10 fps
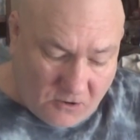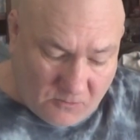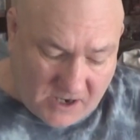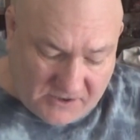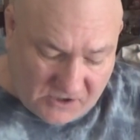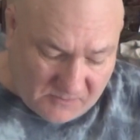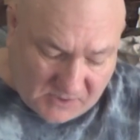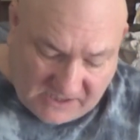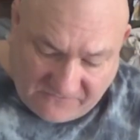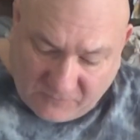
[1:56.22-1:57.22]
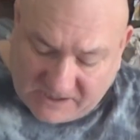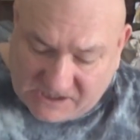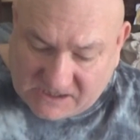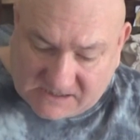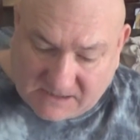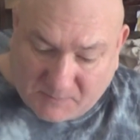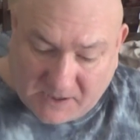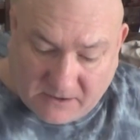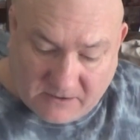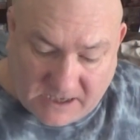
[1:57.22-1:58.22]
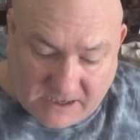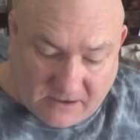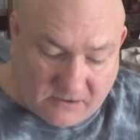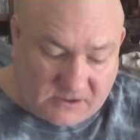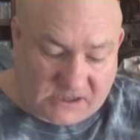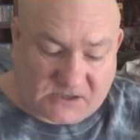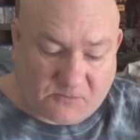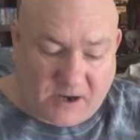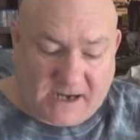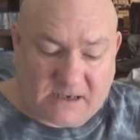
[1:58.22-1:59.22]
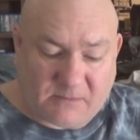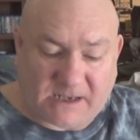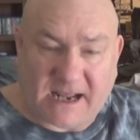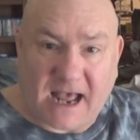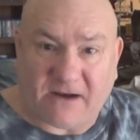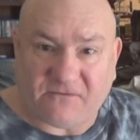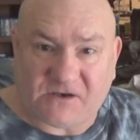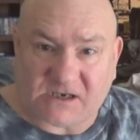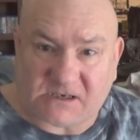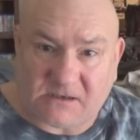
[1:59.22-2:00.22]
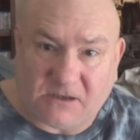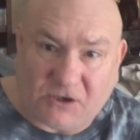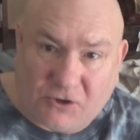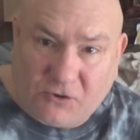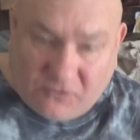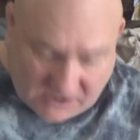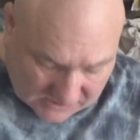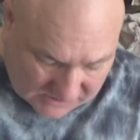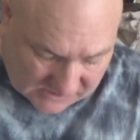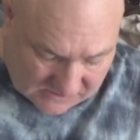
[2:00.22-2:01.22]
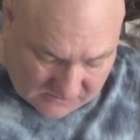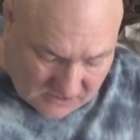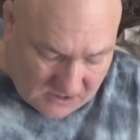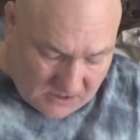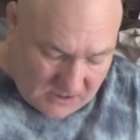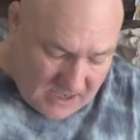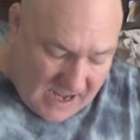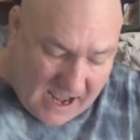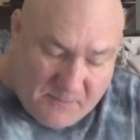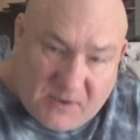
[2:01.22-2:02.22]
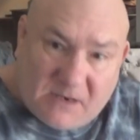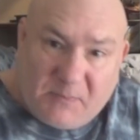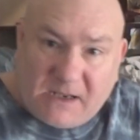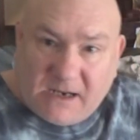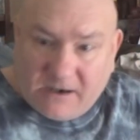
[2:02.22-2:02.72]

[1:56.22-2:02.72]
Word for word: or whether you believe we just appeared here just randomly out of just the goo that just happened to be